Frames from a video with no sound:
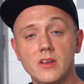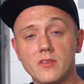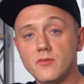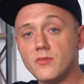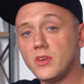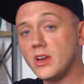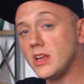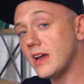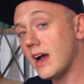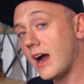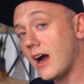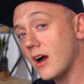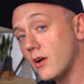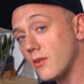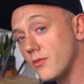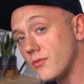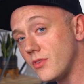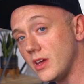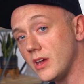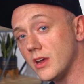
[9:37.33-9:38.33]
and
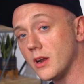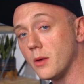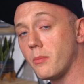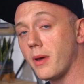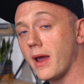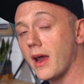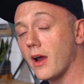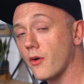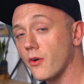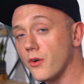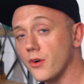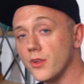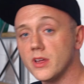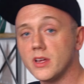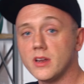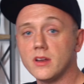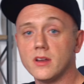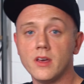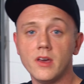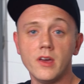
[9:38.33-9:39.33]
videography and apparel
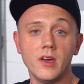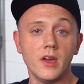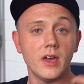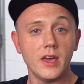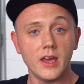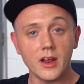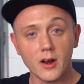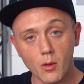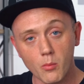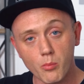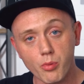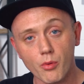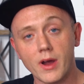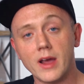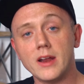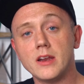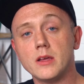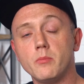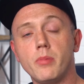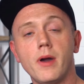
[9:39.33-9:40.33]
and in our
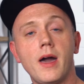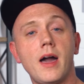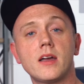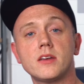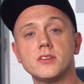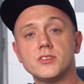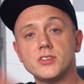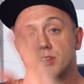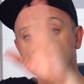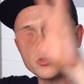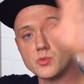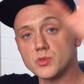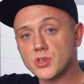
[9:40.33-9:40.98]
branding packages.